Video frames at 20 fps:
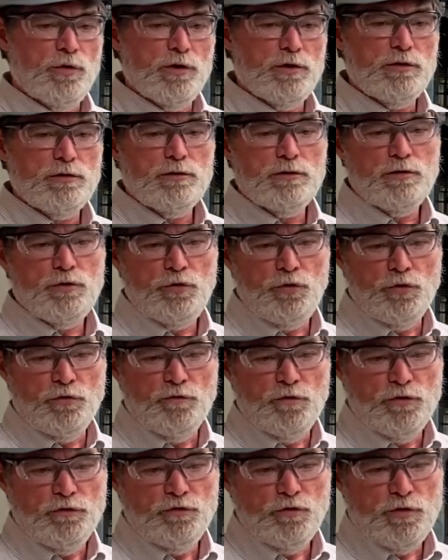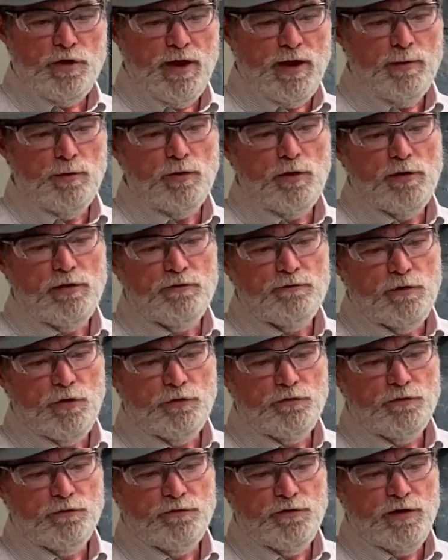a universal cable on the
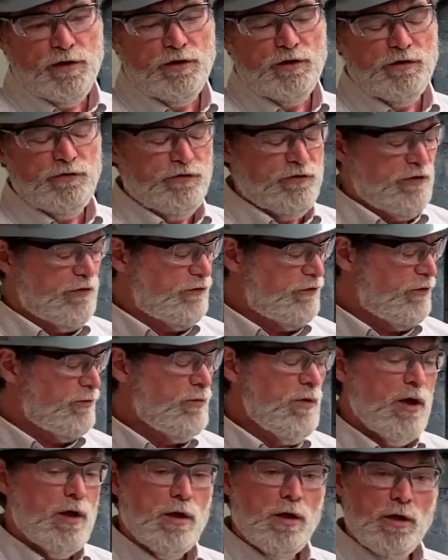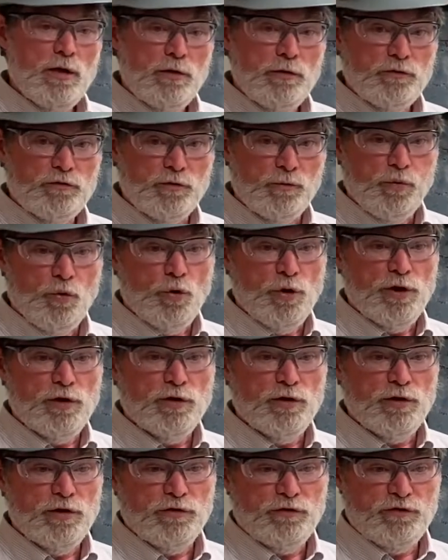Votes Infinity system, supporting
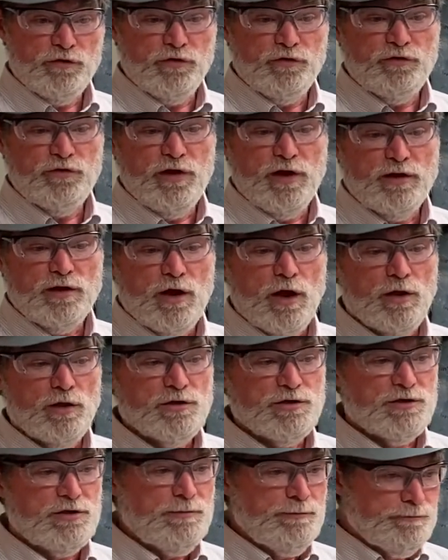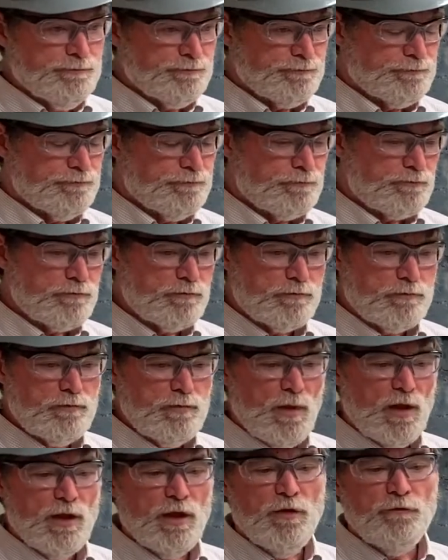the assist technology.
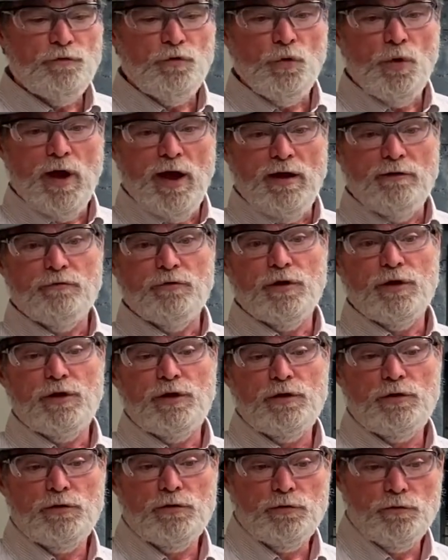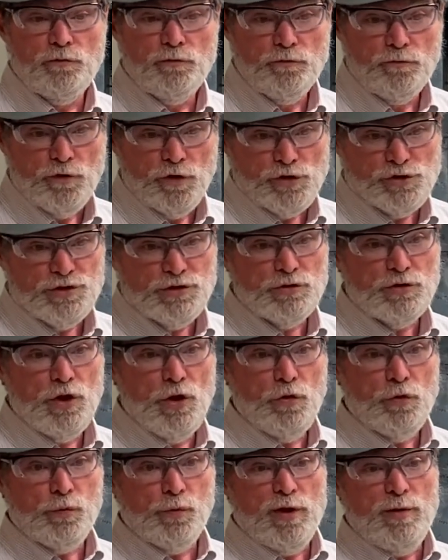If you have the version
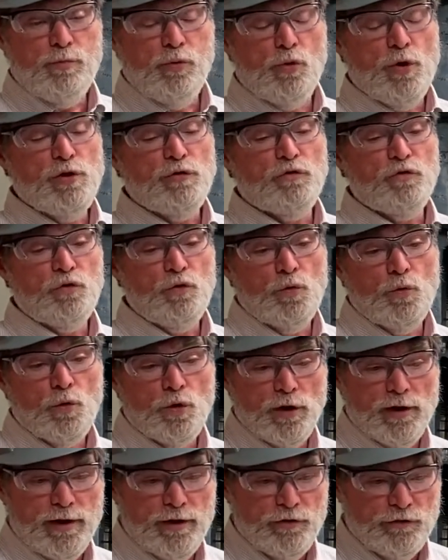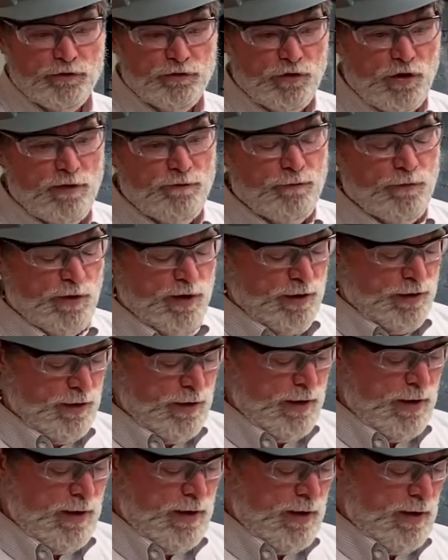3.2 or later software.
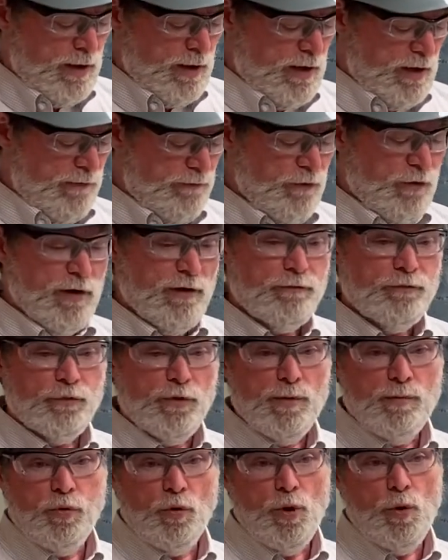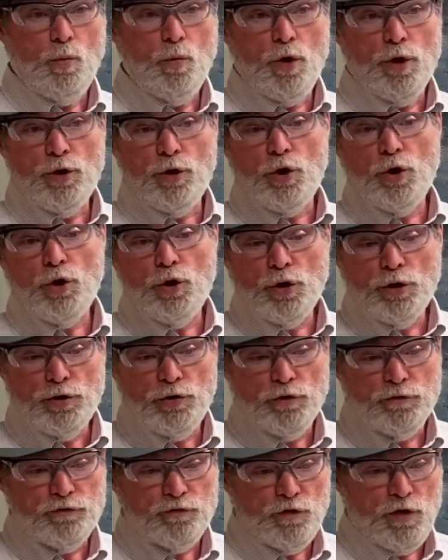If you have 3.1 or
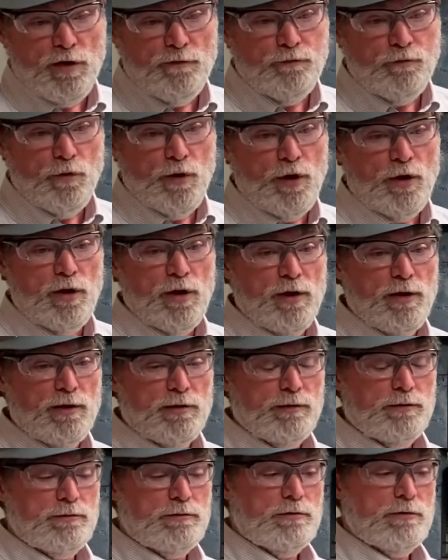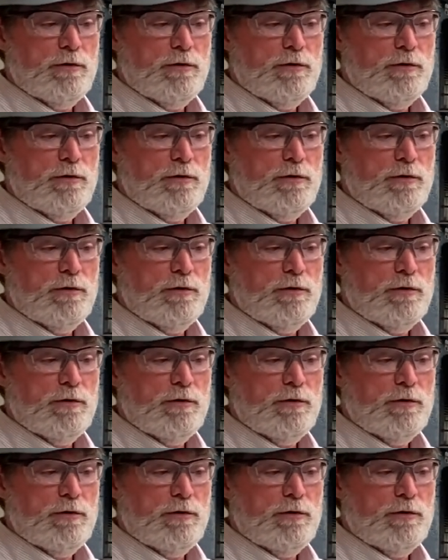earlier software, a